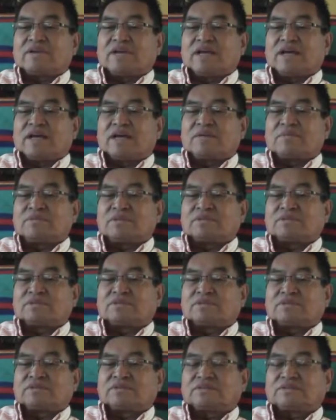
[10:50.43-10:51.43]
the
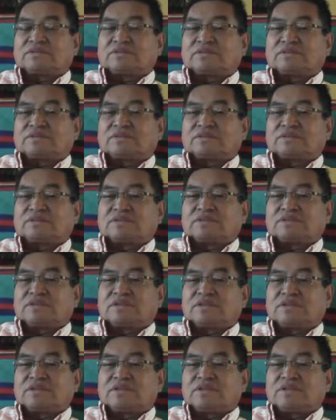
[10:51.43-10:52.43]
animals,
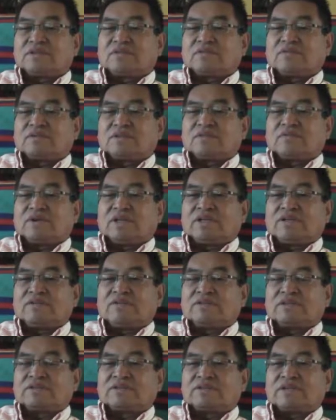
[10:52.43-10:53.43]
when we
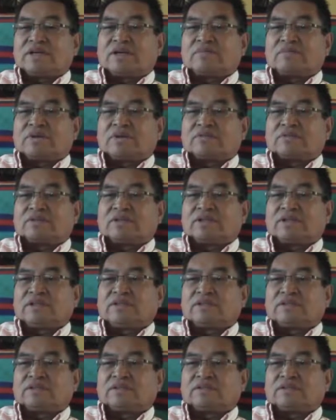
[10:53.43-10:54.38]
do a ceremony,